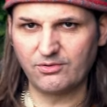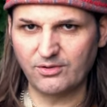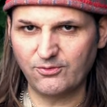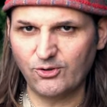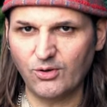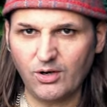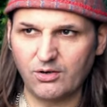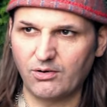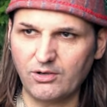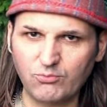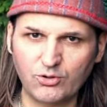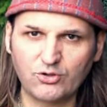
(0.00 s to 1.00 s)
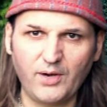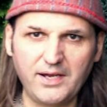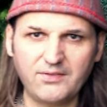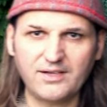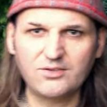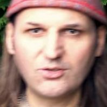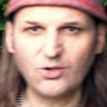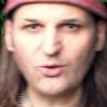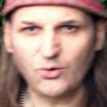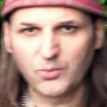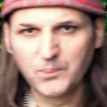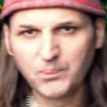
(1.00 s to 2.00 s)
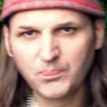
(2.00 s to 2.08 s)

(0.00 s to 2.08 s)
And I thought, oh, what a great thing to do.